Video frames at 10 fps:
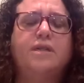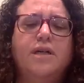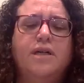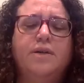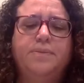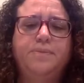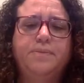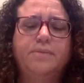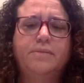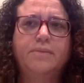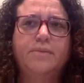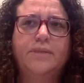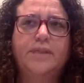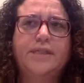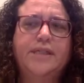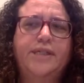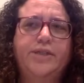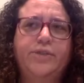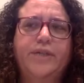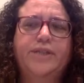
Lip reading: a teenager when